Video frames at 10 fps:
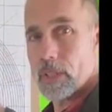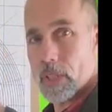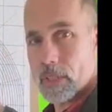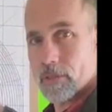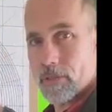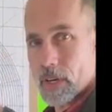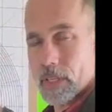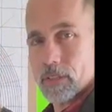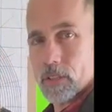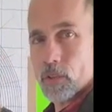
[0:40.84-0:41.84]
that
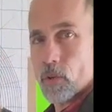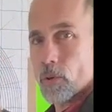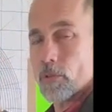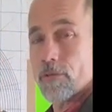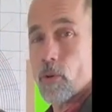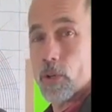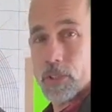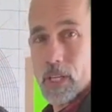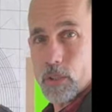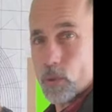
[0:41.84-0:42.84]
defines the square root of 4. It's an actual